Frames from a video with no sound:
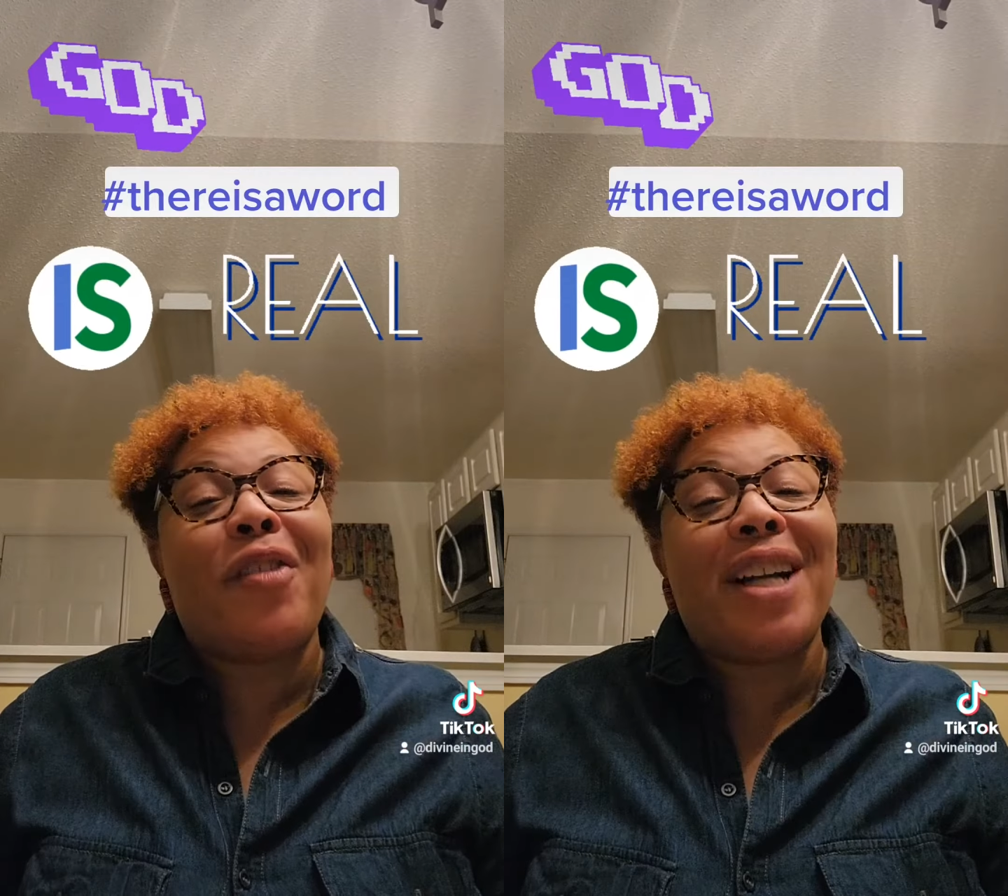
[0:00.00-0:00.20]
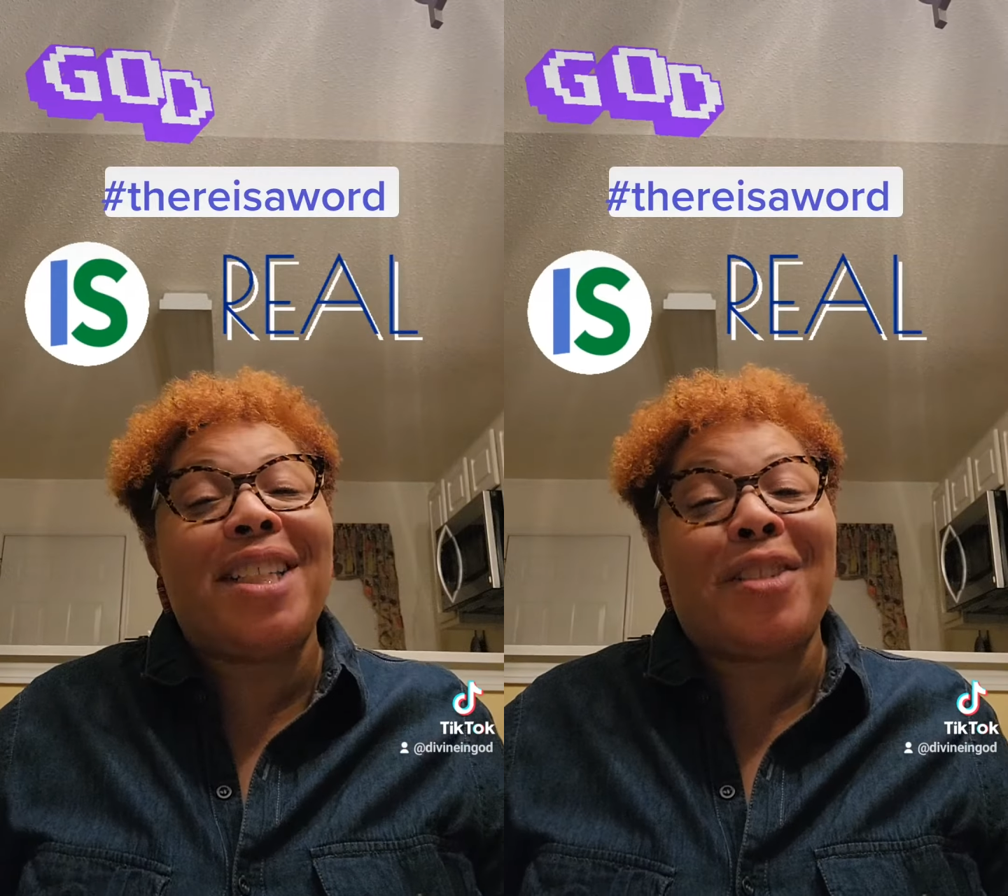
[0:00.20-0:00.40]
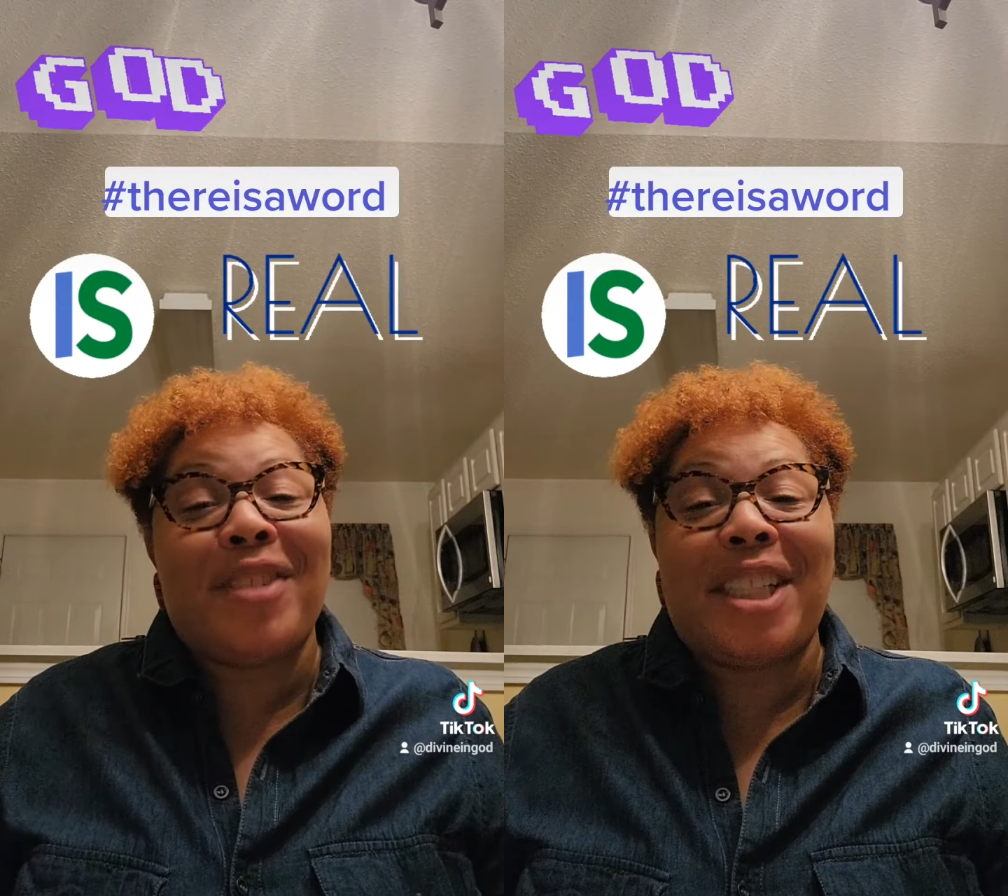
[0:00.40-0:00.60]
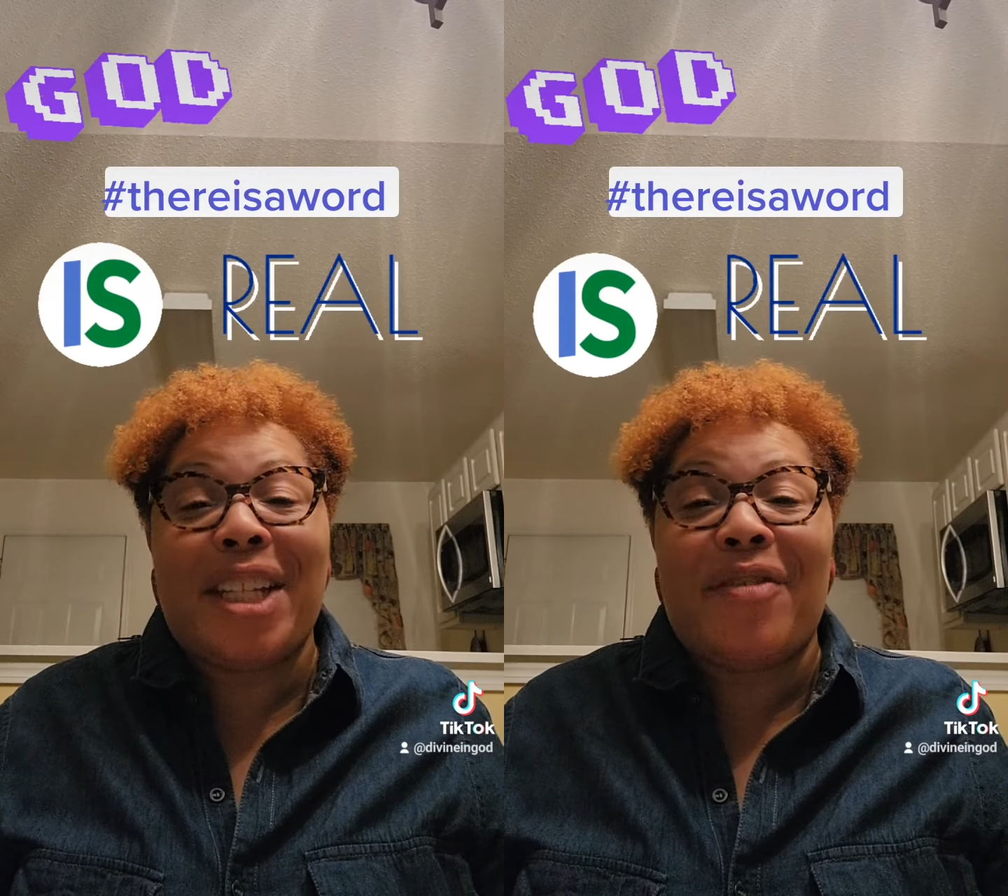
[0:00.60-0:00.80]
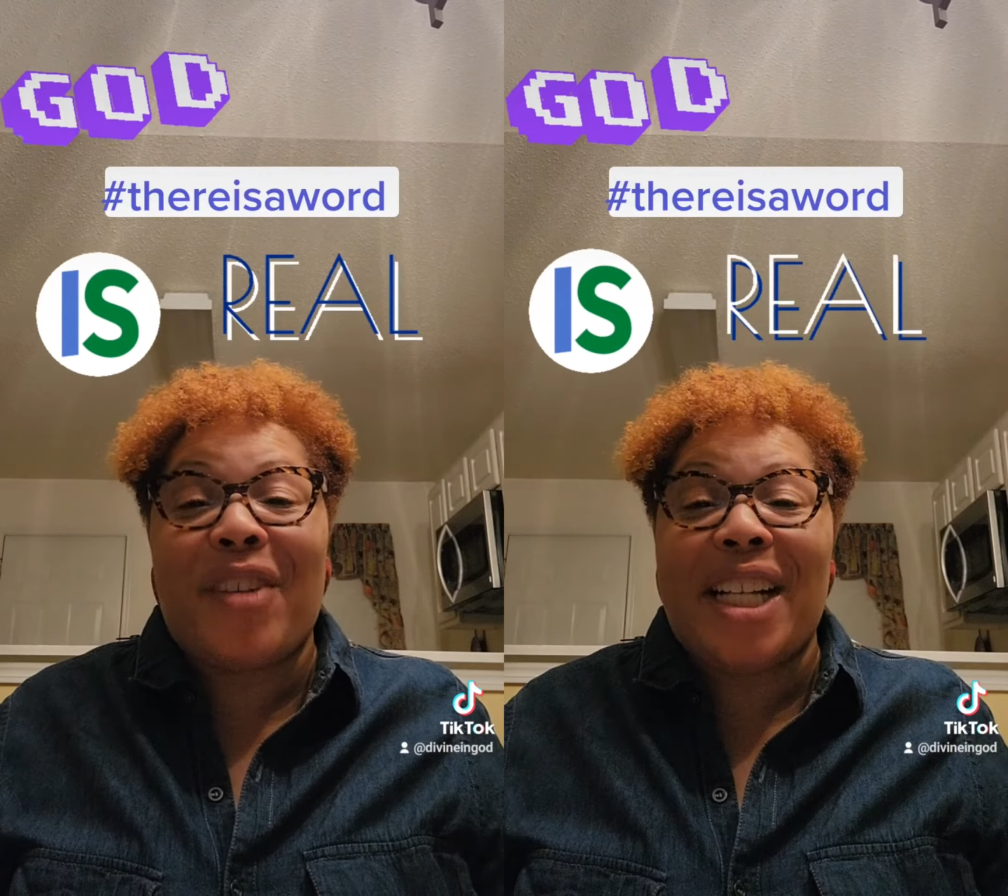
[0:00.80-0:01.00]
grace to
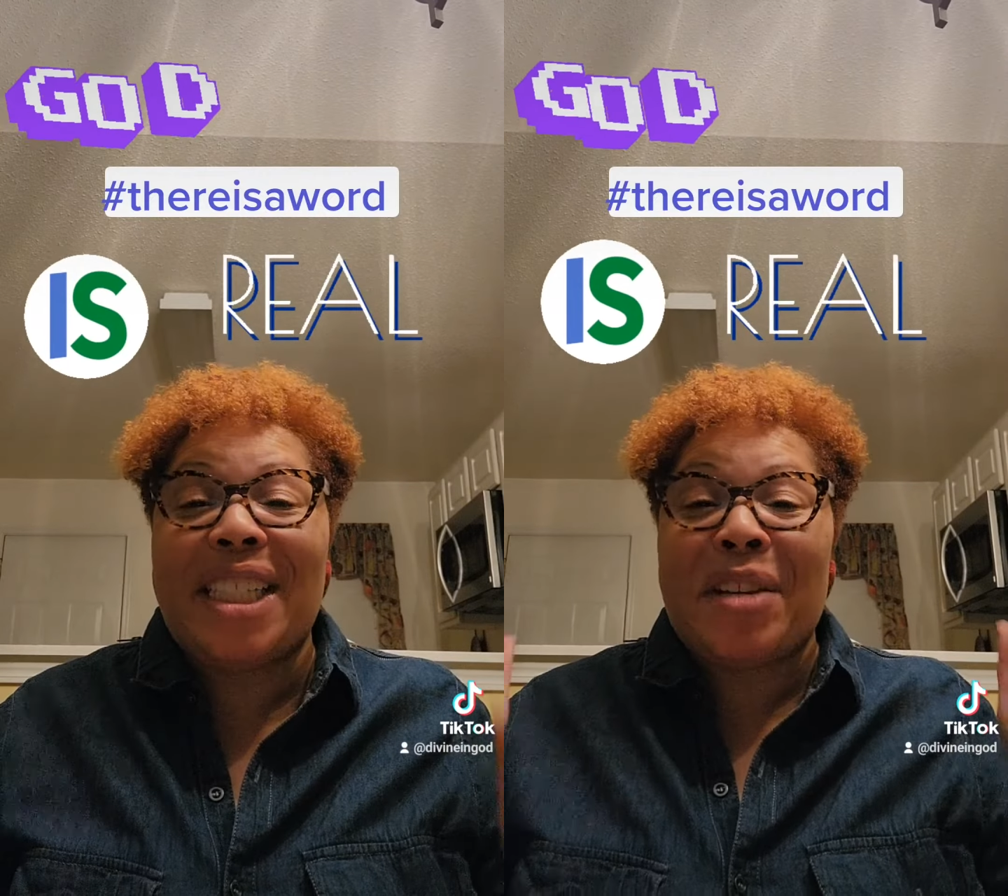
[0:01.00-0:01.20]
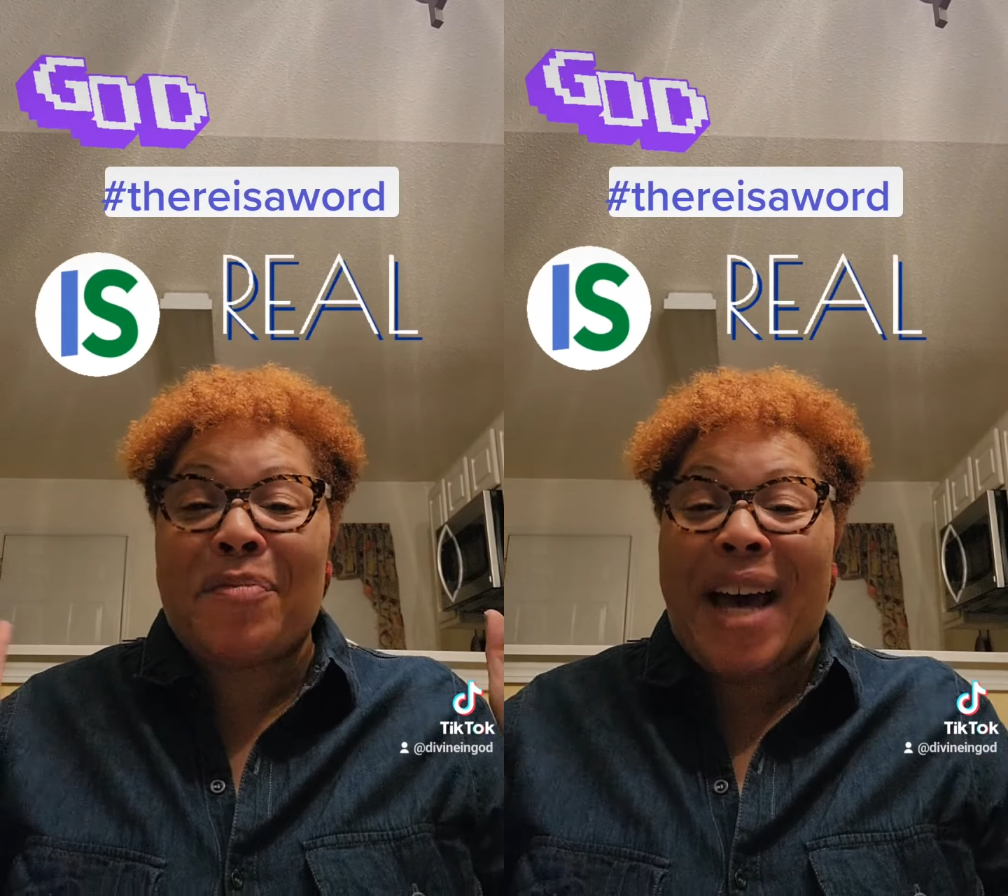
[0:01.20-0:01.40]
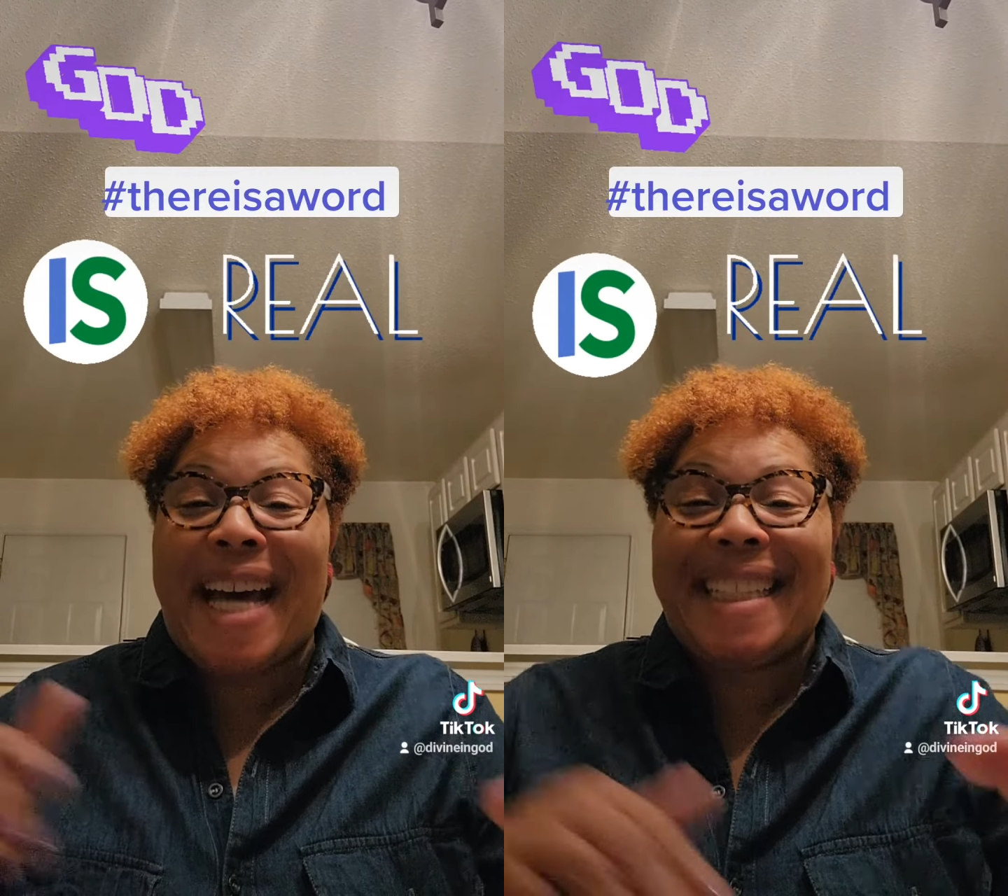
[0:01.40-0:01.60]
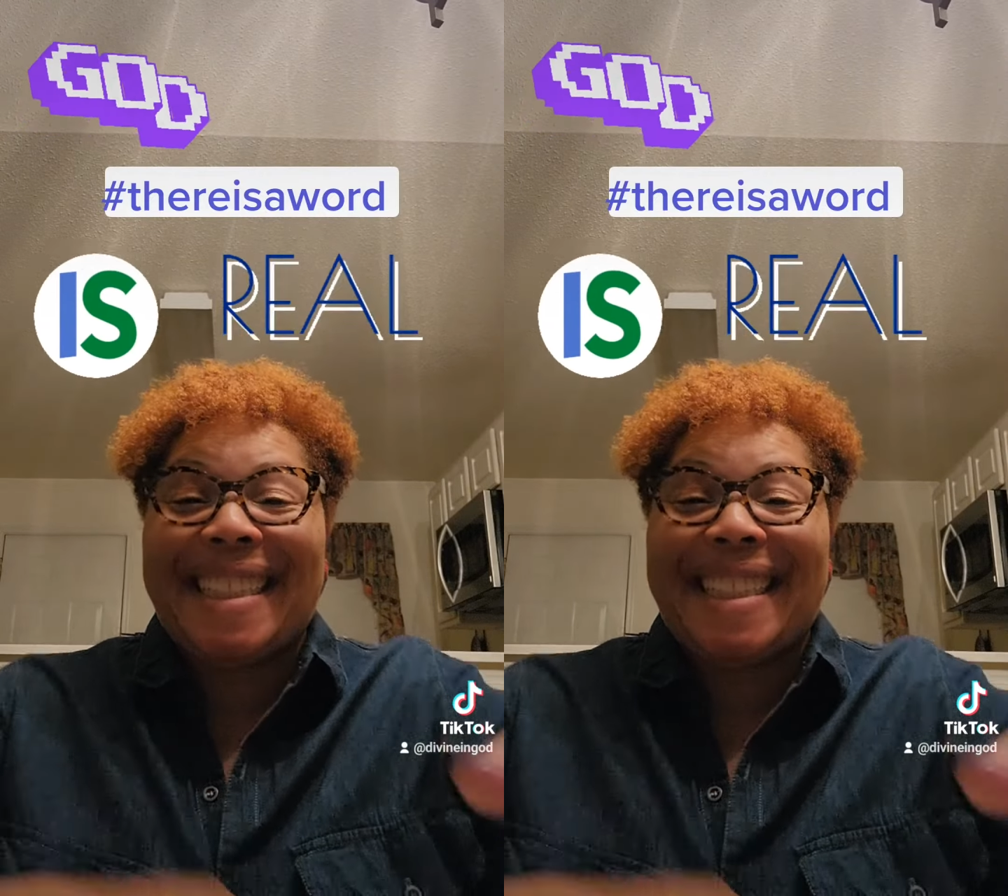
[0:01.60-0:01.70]
receive grace. Bye.